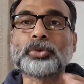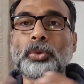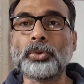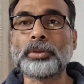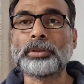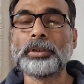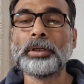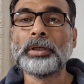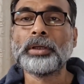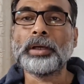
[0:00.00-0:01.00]
code,
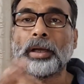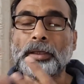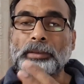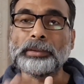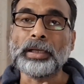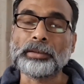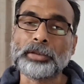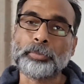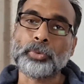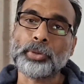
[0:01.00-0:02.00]
and the
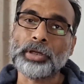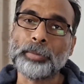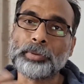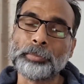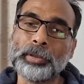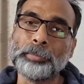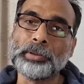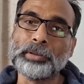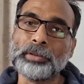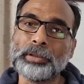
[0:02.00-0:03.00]
another programmer may
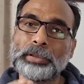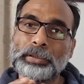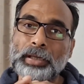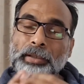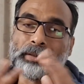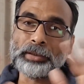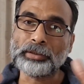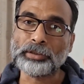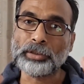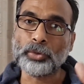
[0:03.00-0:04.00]
be
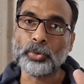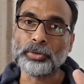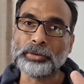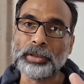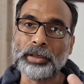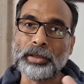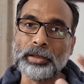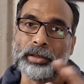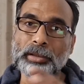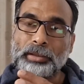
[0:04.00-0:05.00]
writing the all
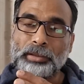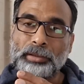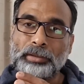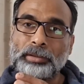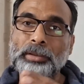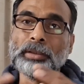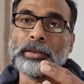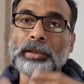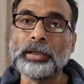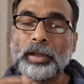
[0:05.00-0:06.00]
the
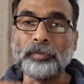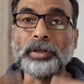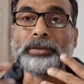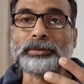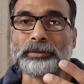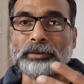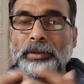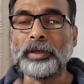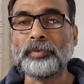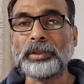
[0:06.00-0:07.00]

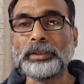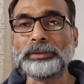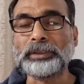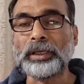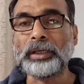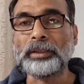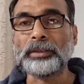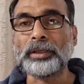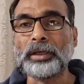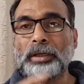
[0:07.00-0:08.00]
level
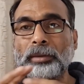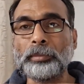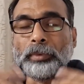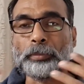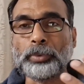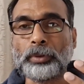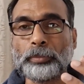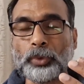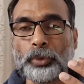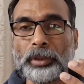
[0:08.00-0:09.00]
design
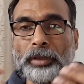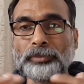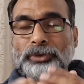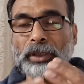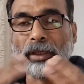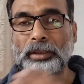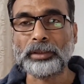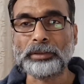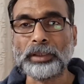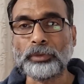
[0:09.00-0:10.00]
programs, and
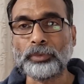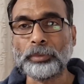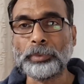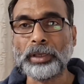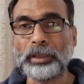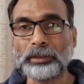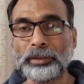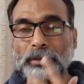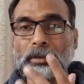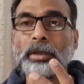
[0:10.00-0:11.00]
there will be another